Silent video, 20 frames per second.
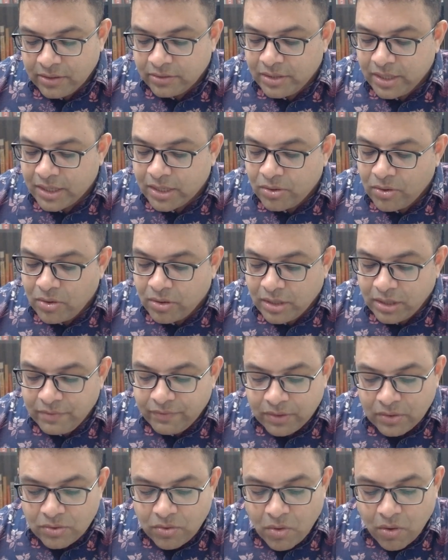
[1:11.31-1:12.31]
They cannot
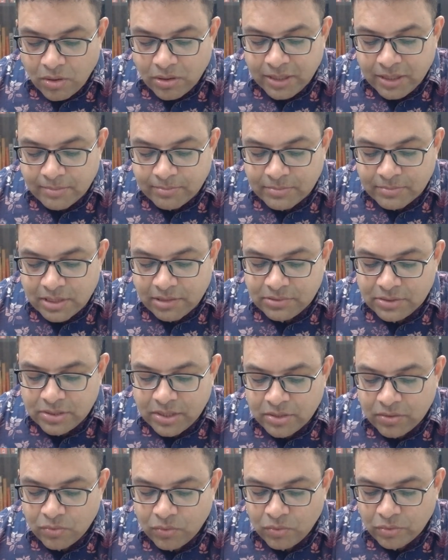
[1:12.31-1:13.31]
even call themselves
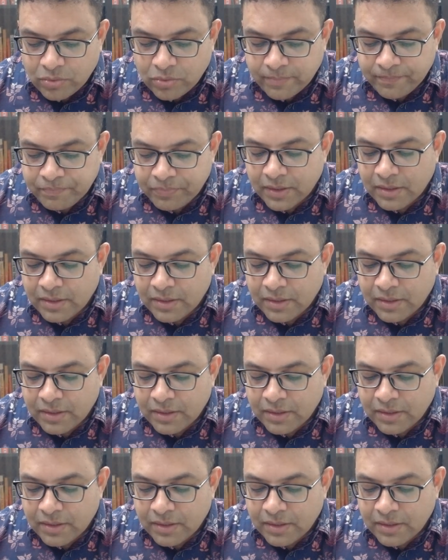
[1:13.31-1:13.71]
their own,